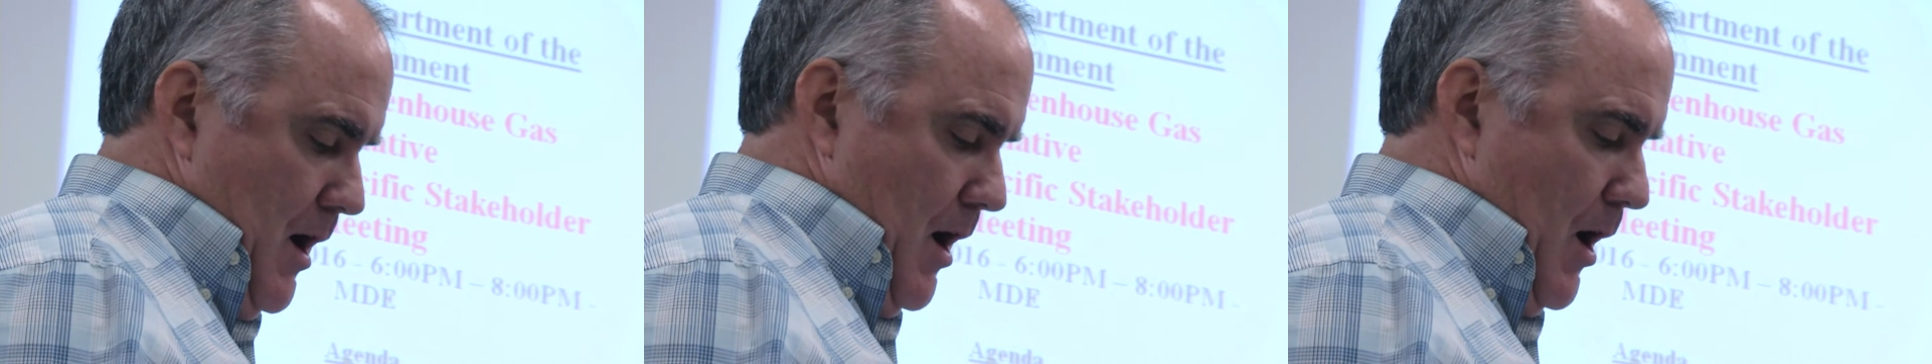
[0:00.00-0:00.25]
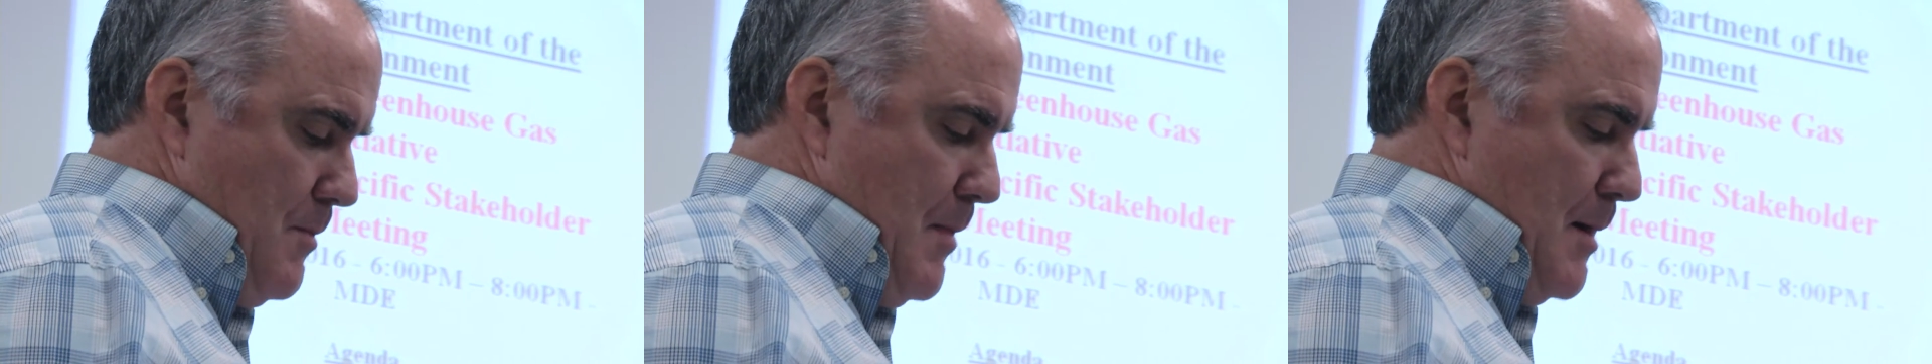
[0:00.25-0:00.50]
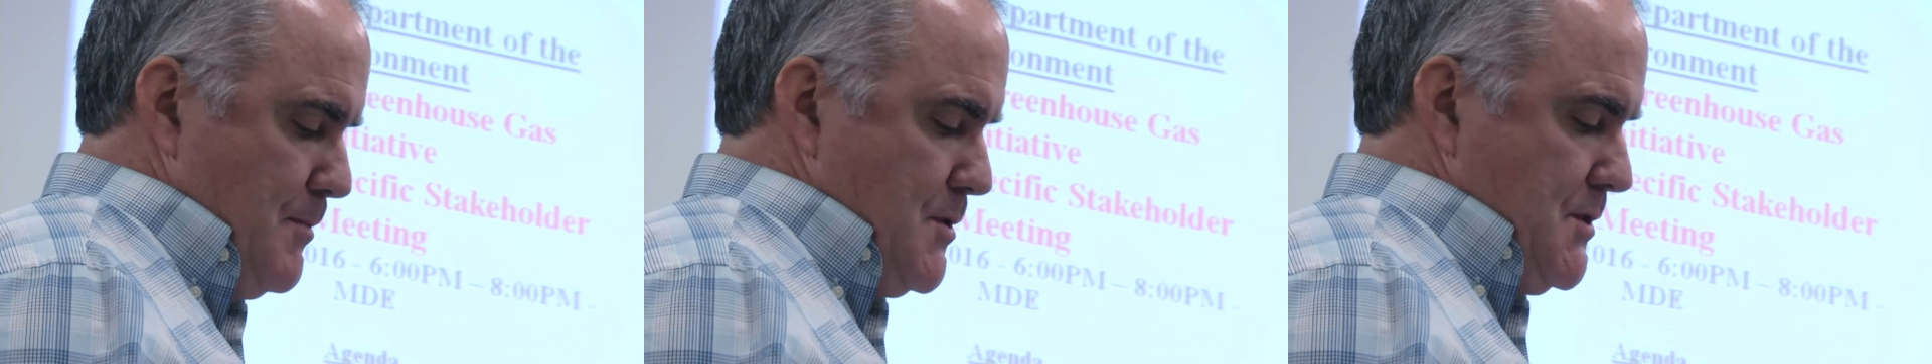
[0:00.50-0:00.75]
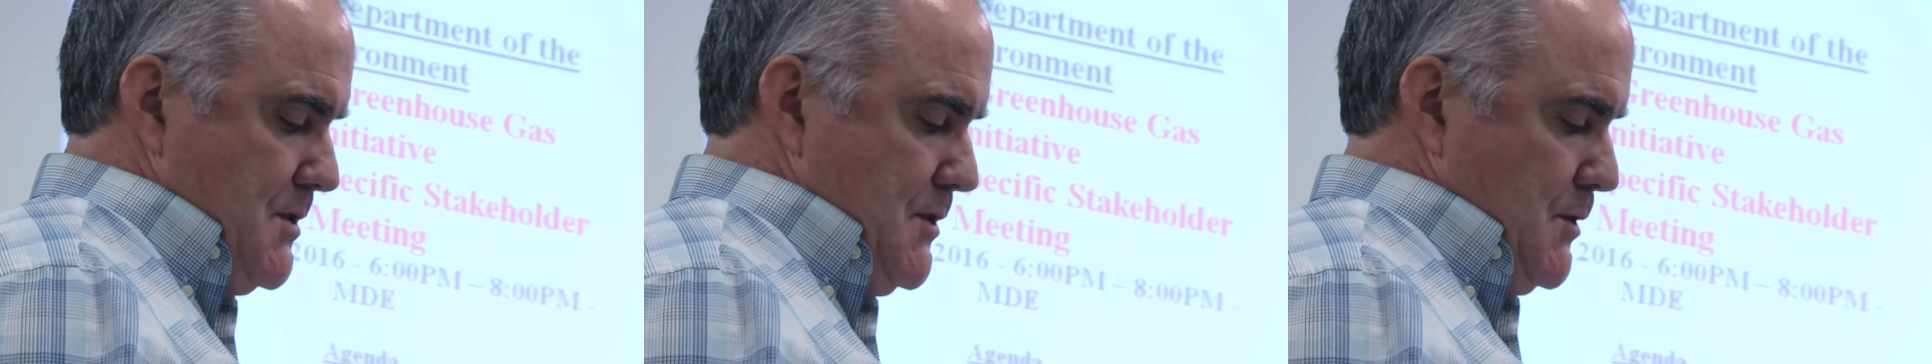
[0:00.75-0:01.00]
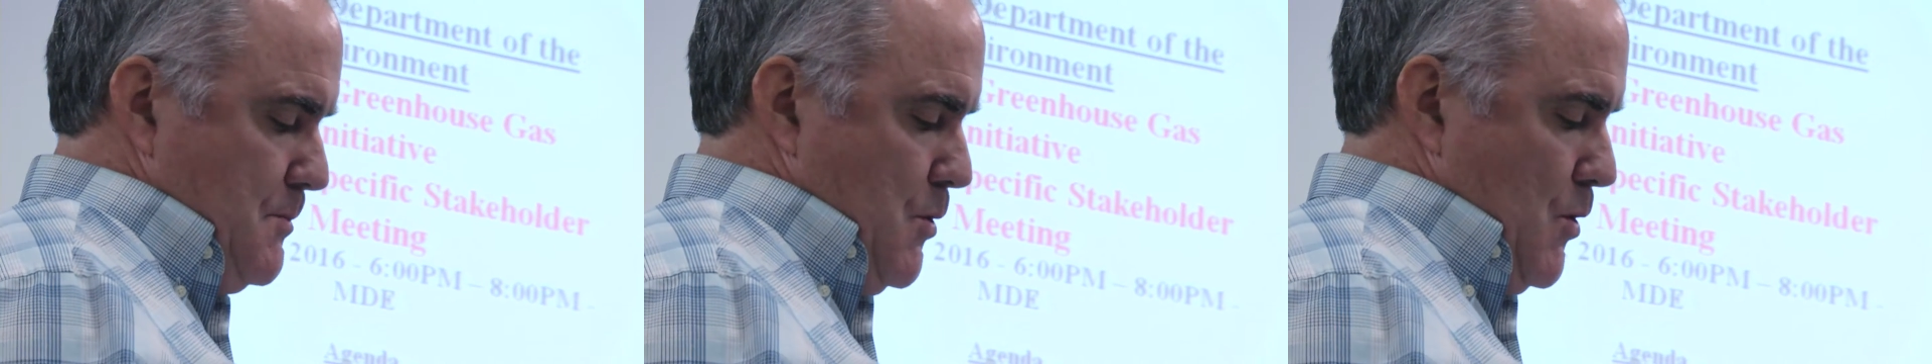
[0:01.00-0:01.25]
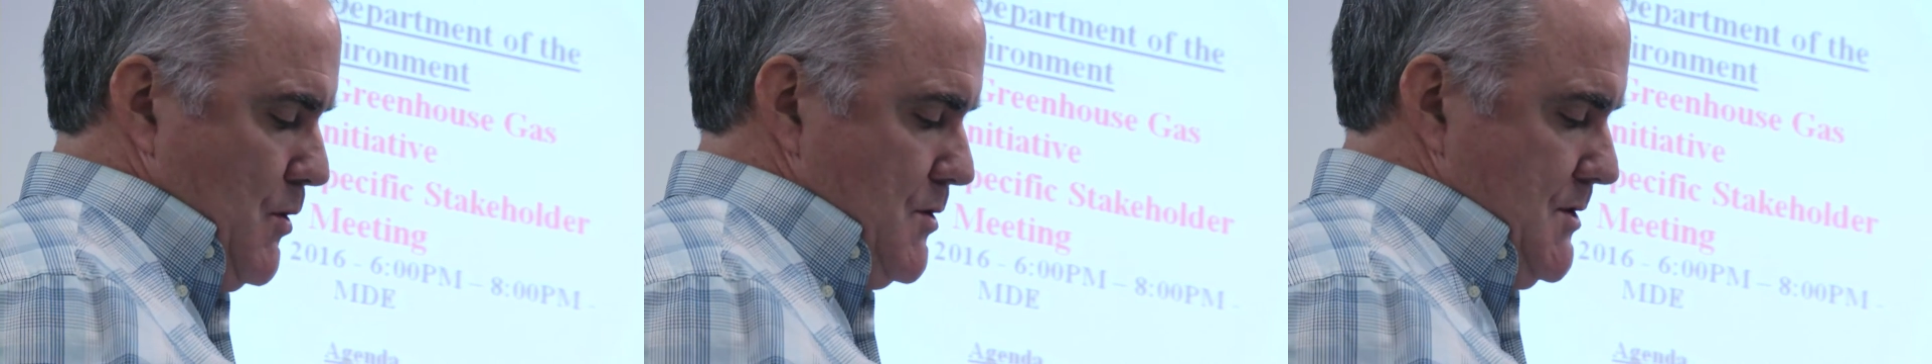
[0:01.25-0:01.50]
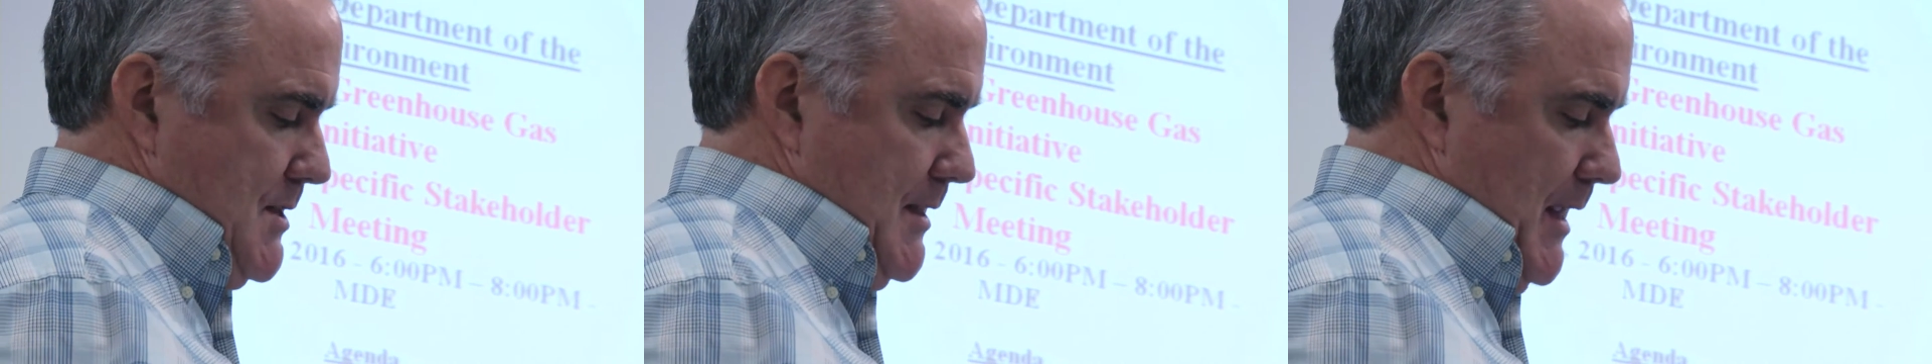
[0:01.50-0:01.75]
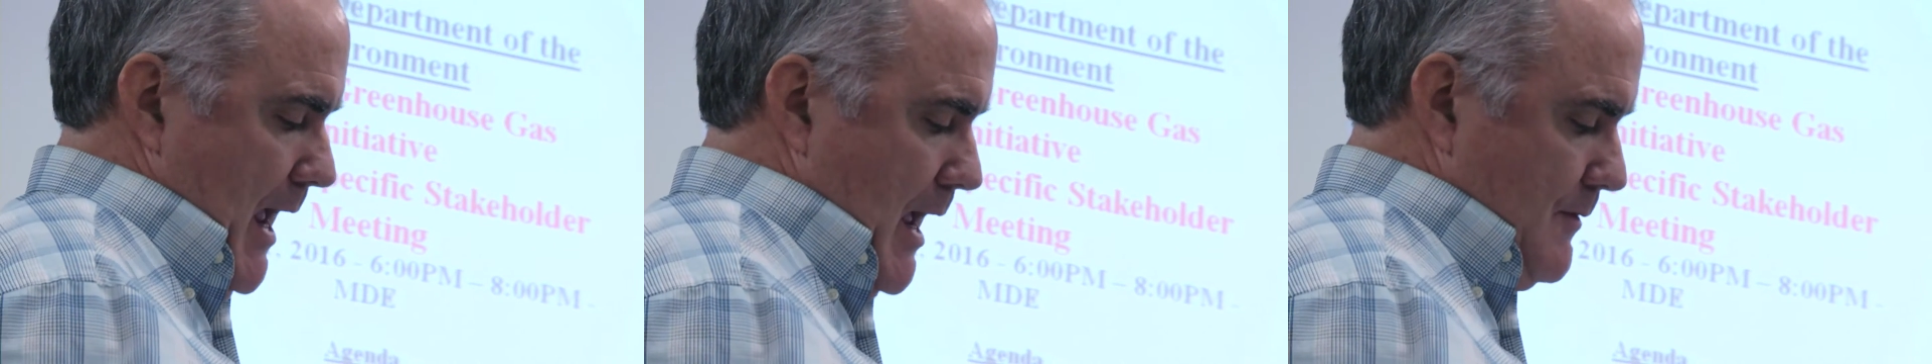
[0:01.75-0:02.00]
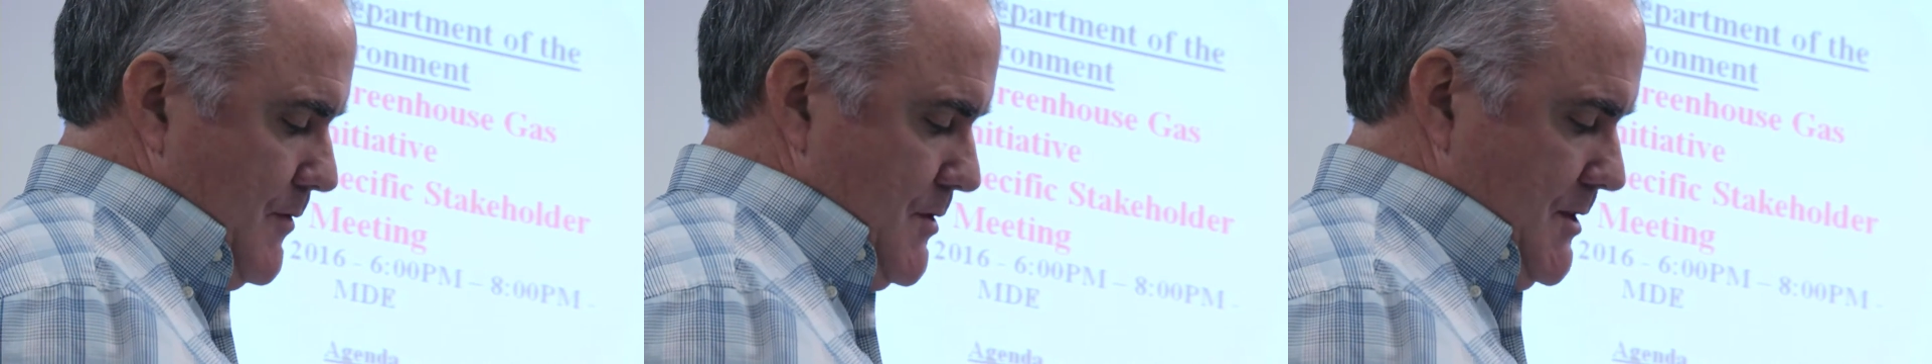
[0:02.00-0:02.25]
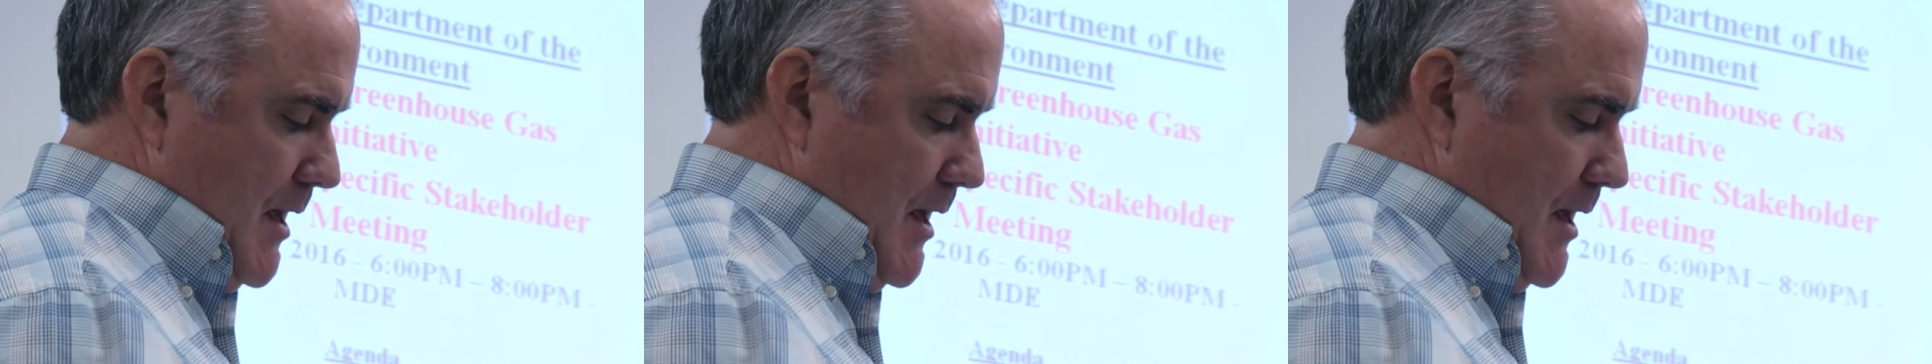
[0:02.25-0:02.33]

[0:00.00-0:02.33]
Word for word: Our members and supporters see the adverse